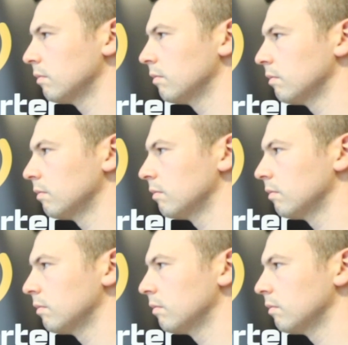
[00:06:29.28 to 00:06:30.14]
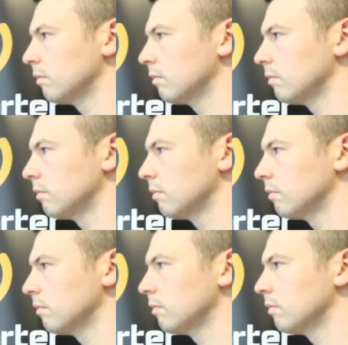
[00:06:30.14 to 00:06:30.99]

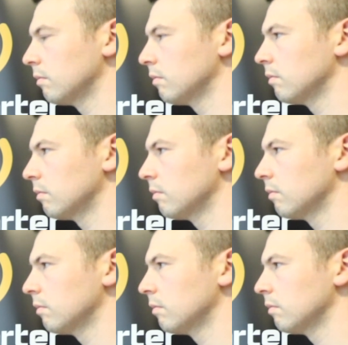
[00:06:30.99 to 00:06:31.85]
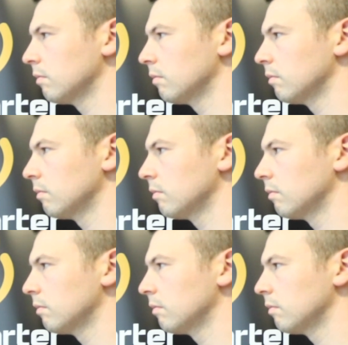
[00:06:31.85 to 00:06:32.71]

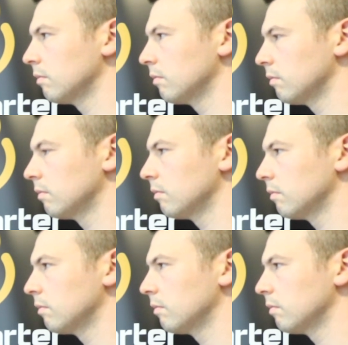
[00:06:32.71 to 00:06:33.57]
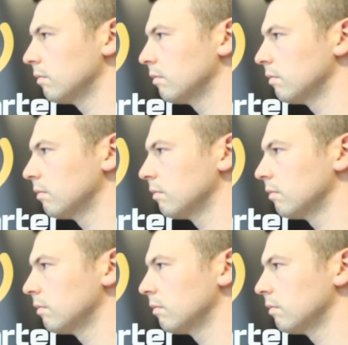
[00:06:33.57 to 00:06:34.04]
This person isn't speaking.